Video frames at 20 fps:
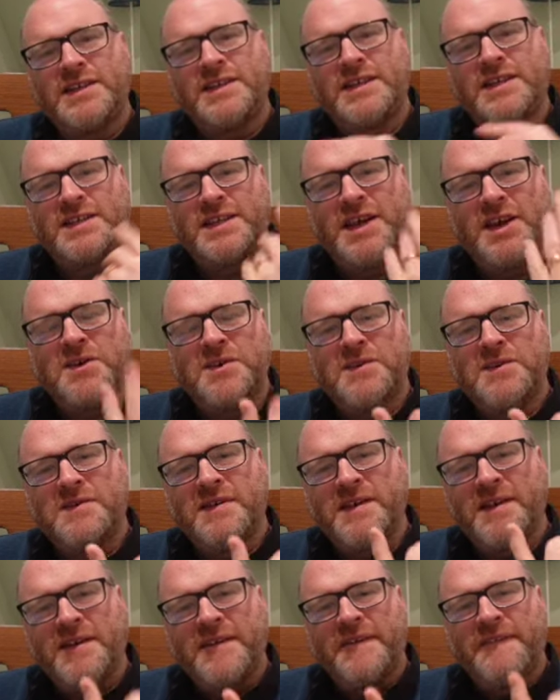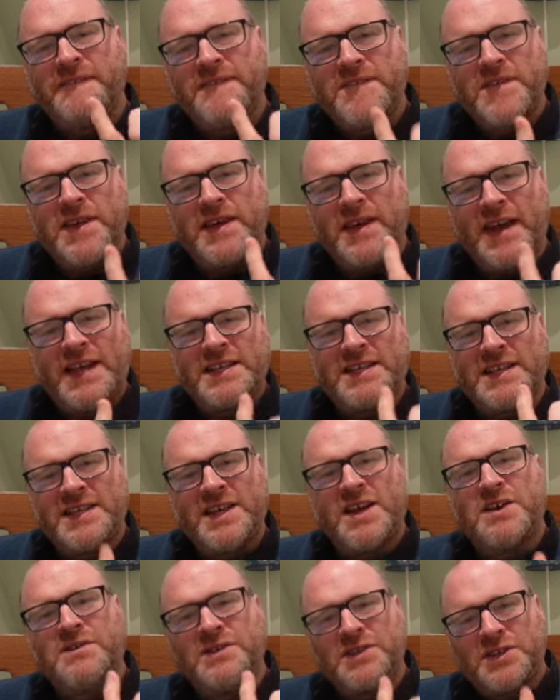has
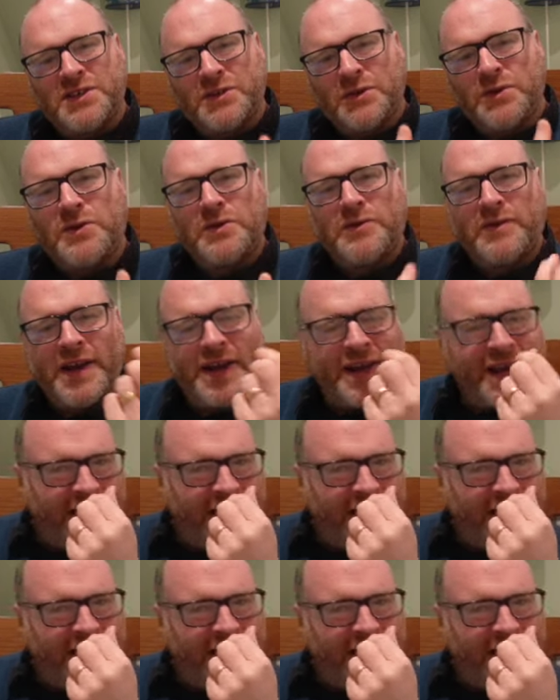its own story,